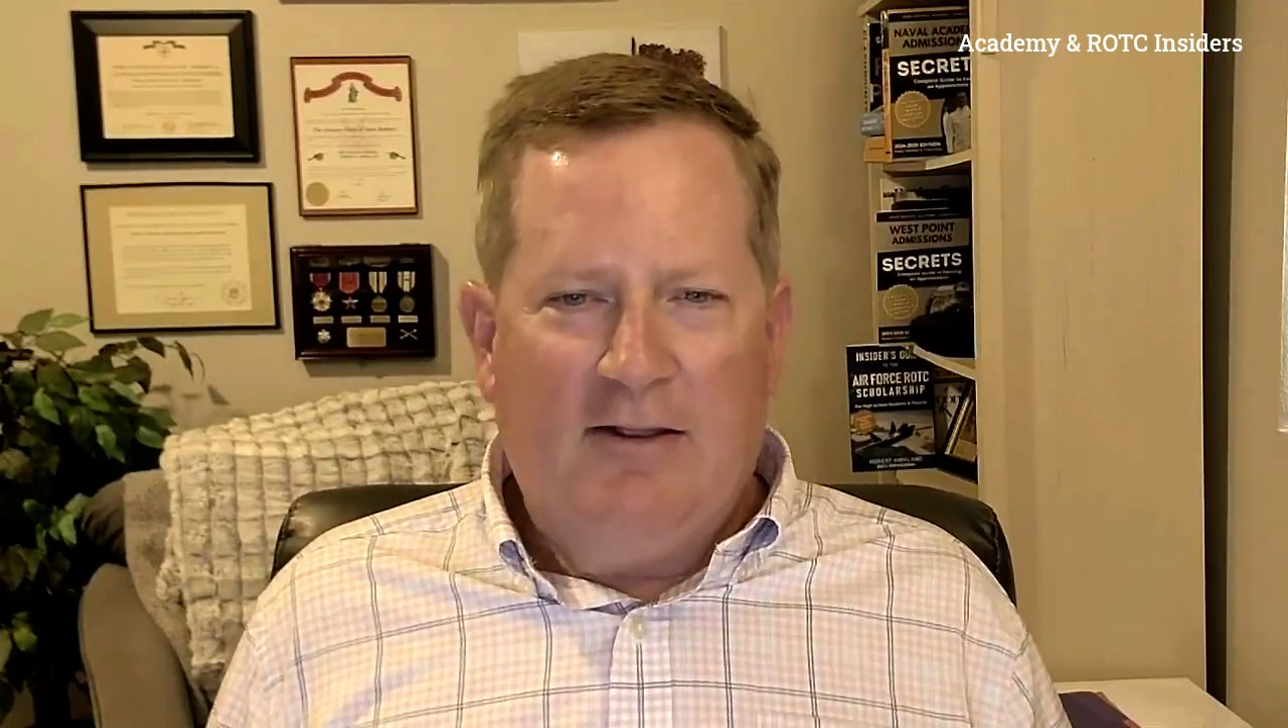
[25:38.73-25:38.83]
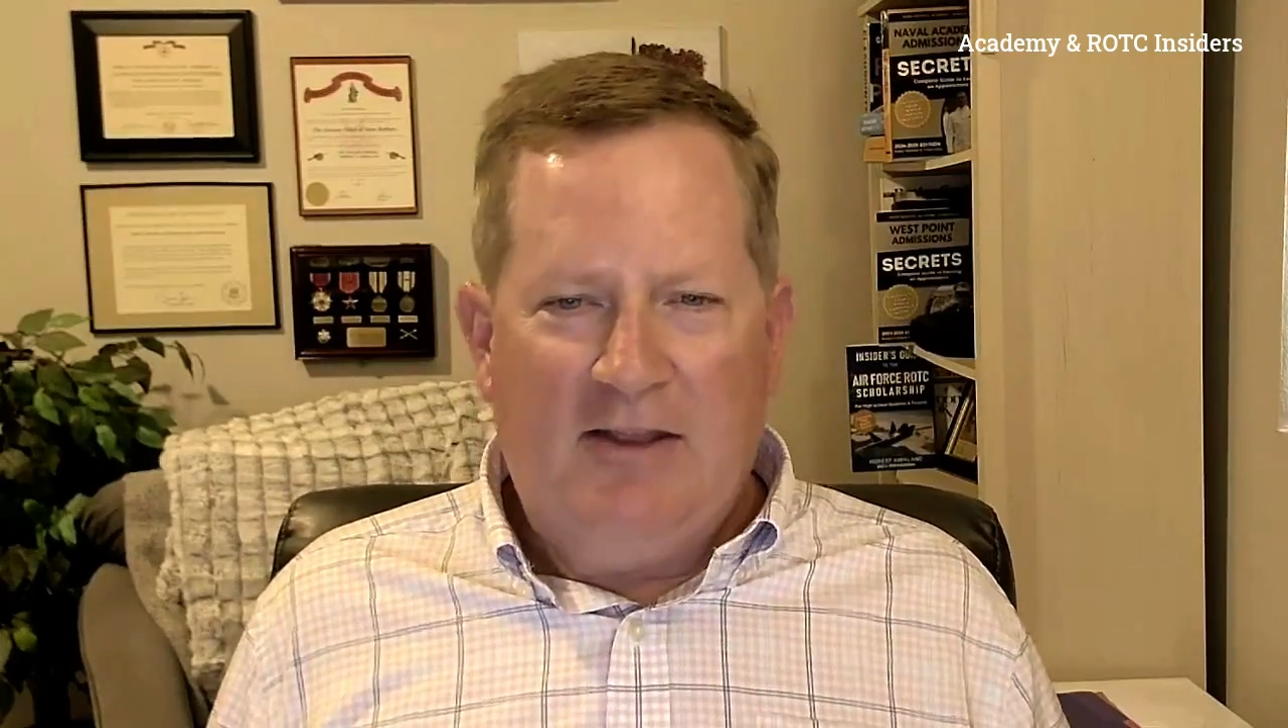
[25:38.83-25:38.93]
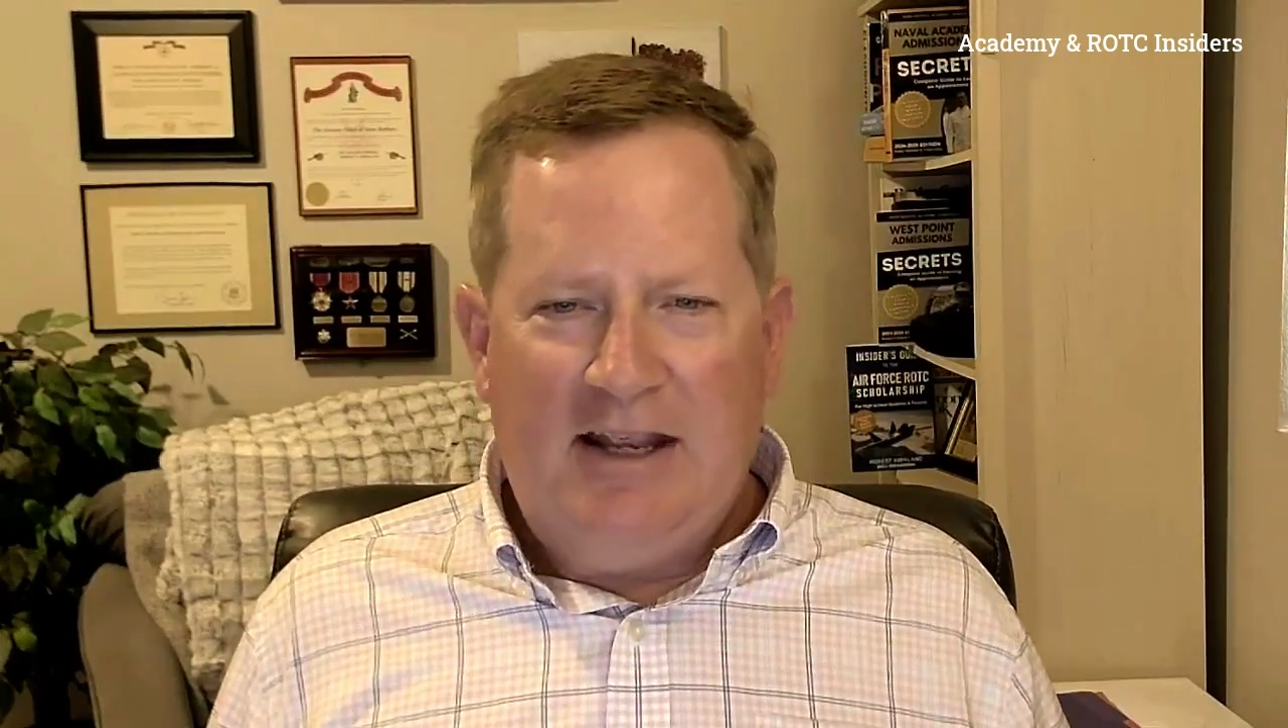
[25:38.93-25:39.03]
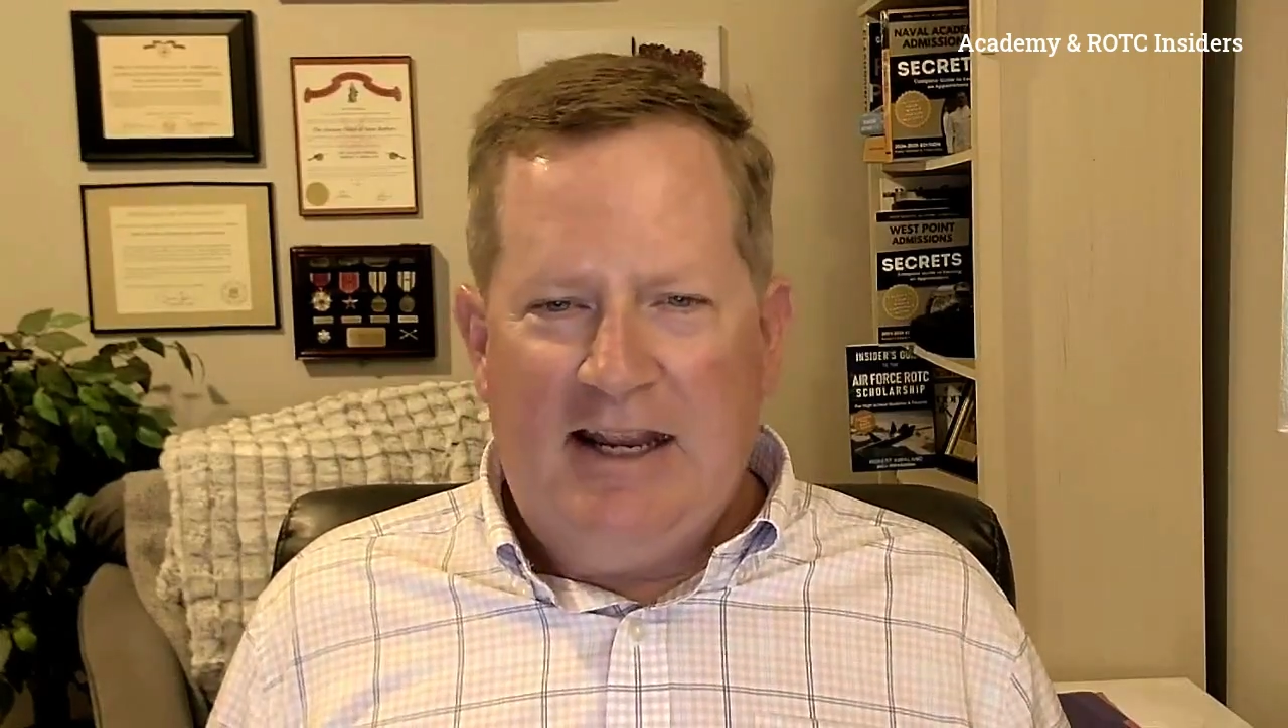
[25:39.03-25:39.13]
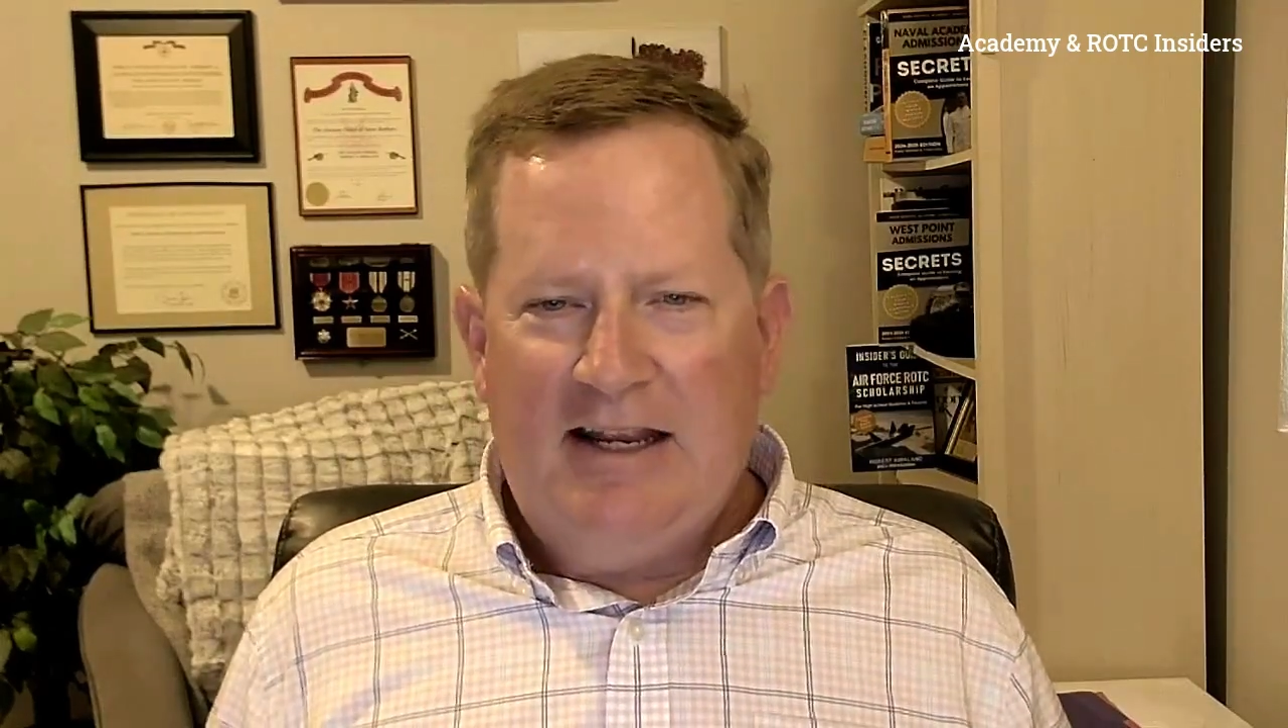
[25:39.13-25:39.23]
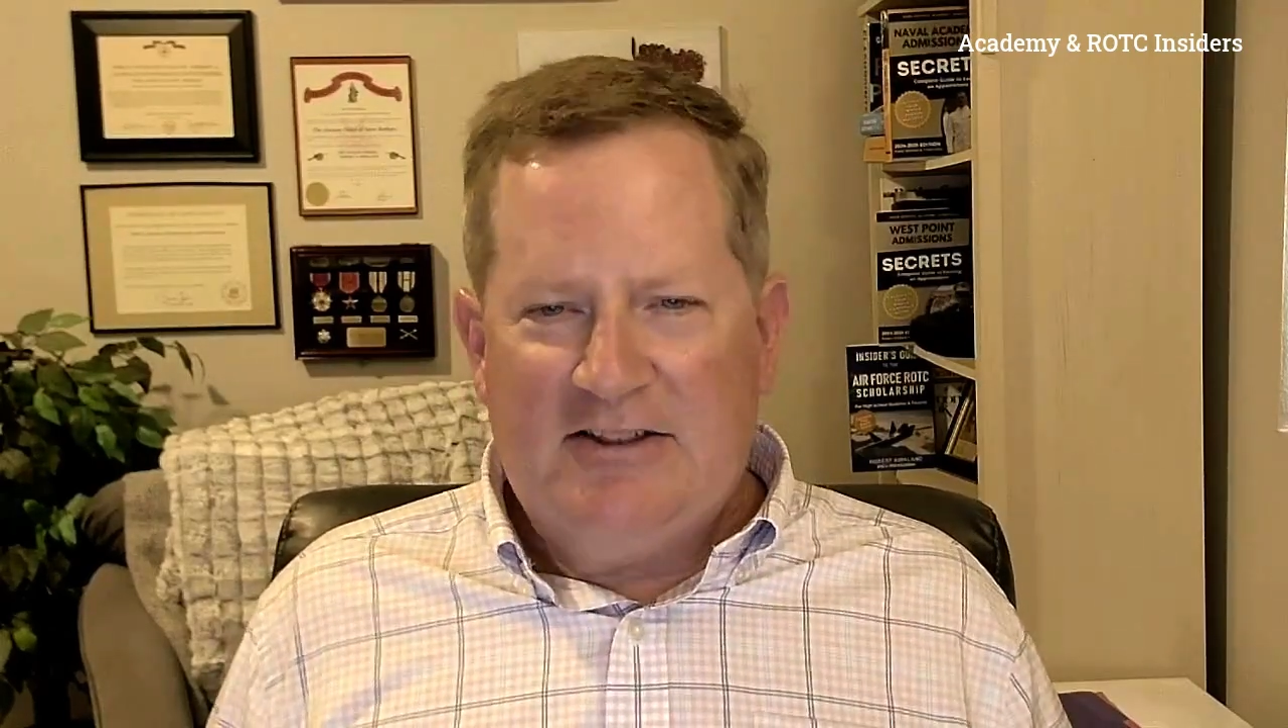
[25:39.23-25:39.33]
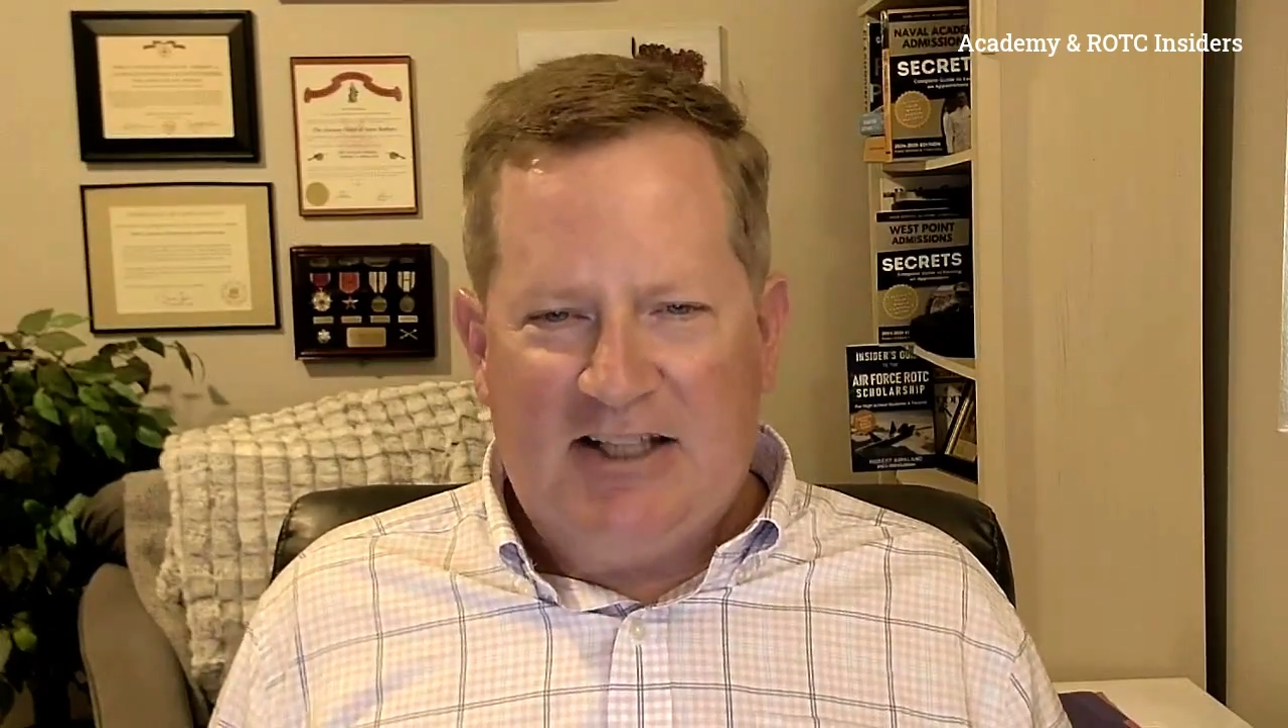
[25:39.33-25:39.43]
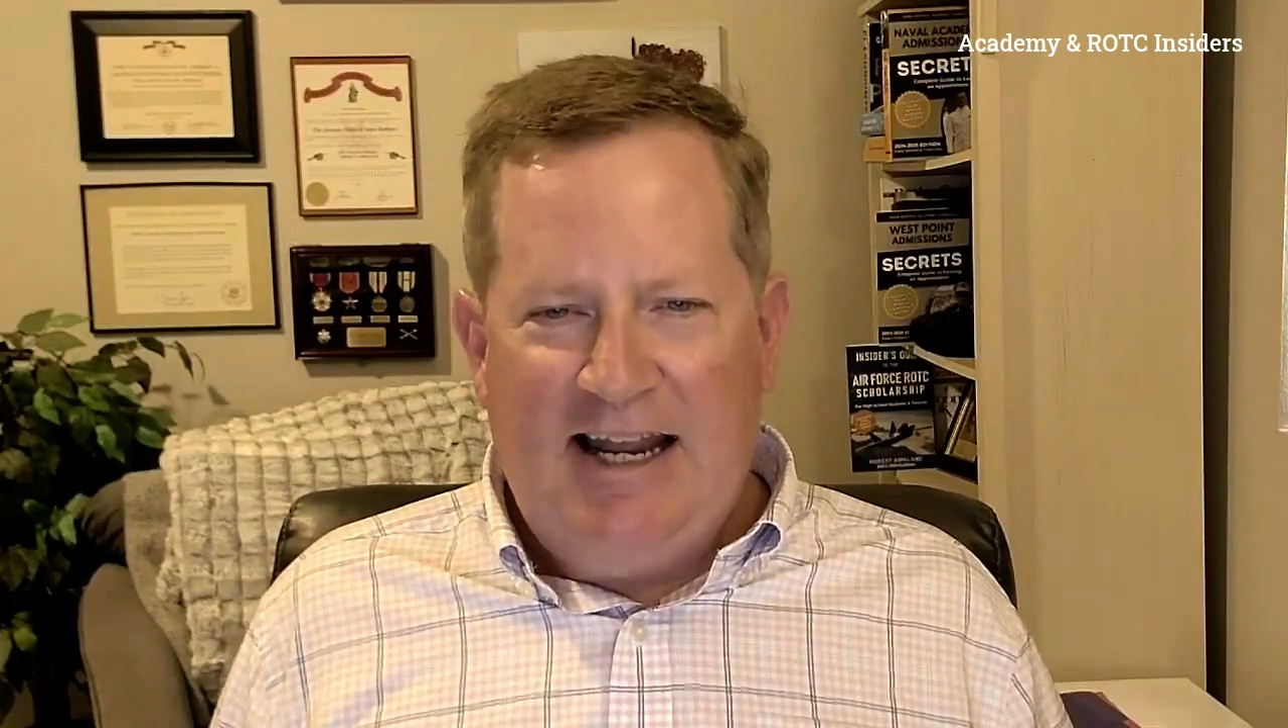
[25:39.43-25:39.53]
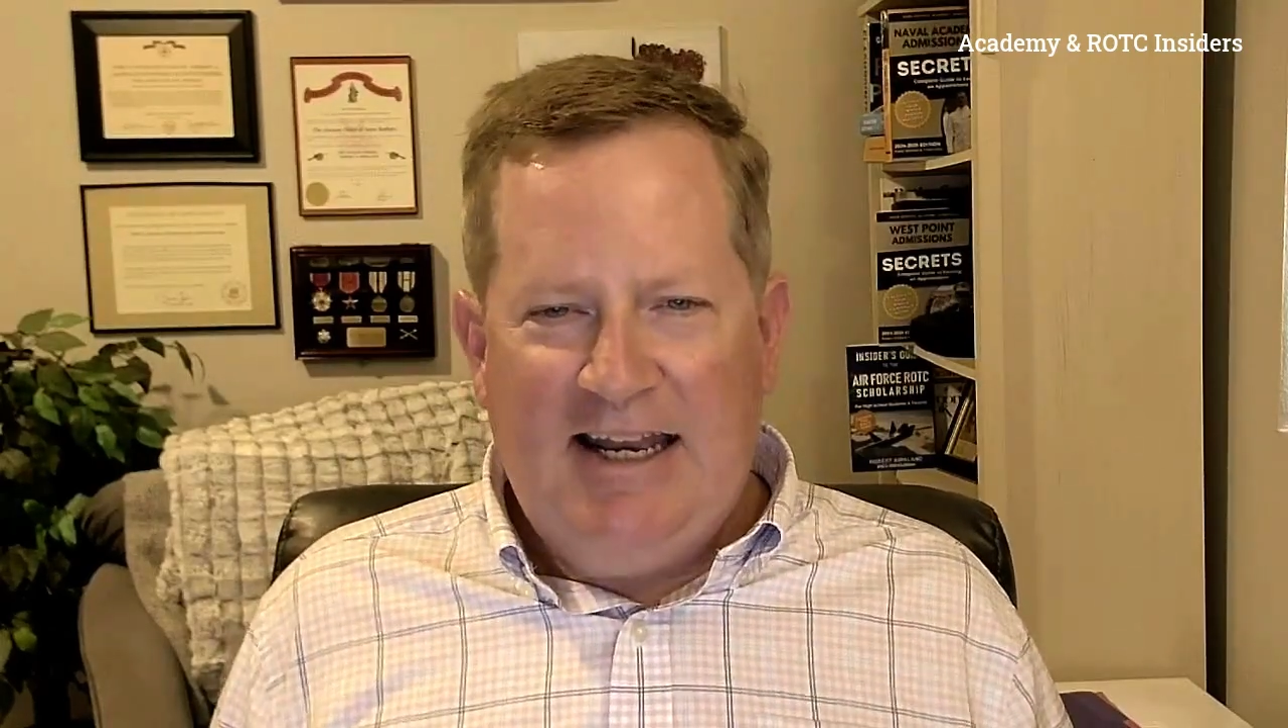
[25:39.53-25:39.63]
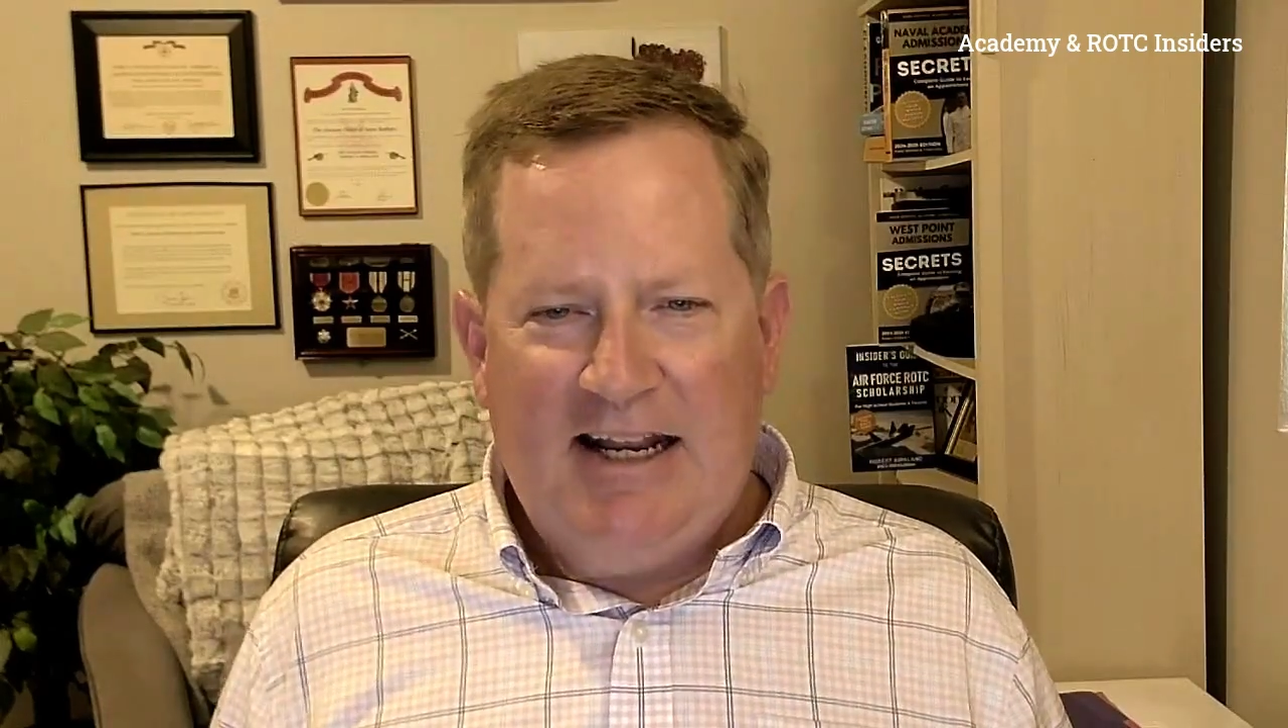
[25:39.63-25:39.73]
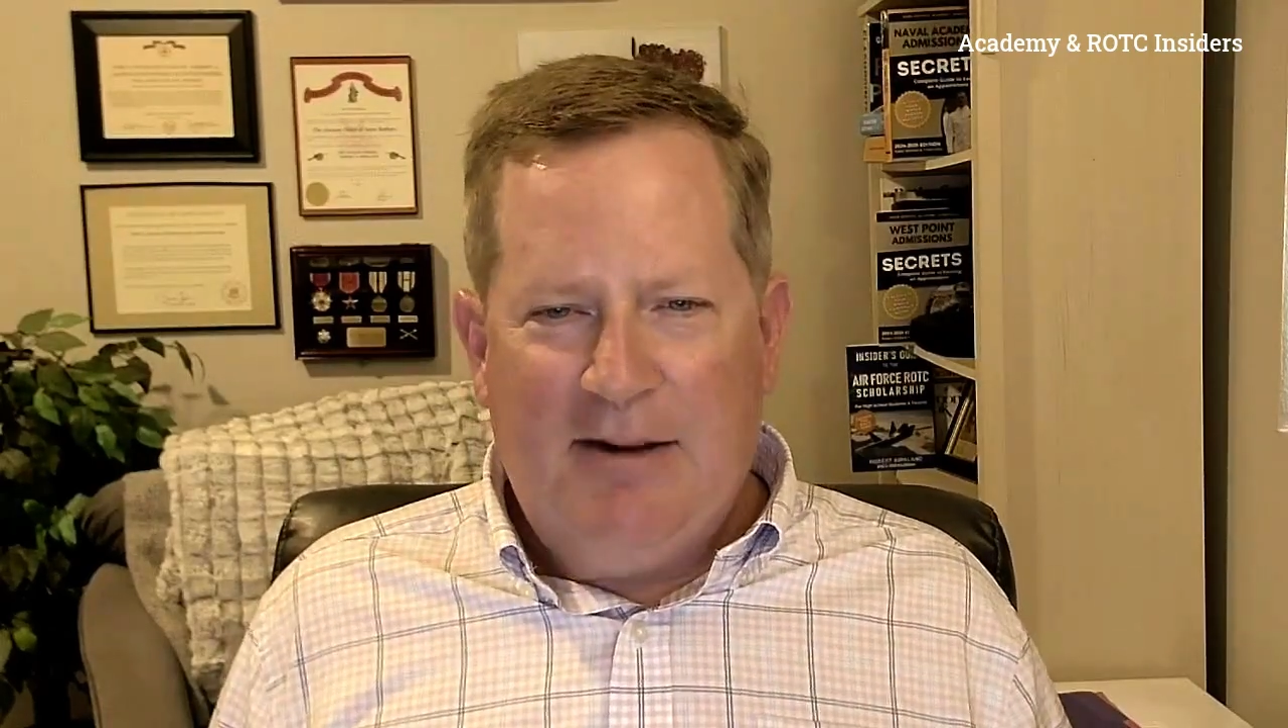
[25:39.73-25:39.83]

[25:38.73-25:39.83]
the slating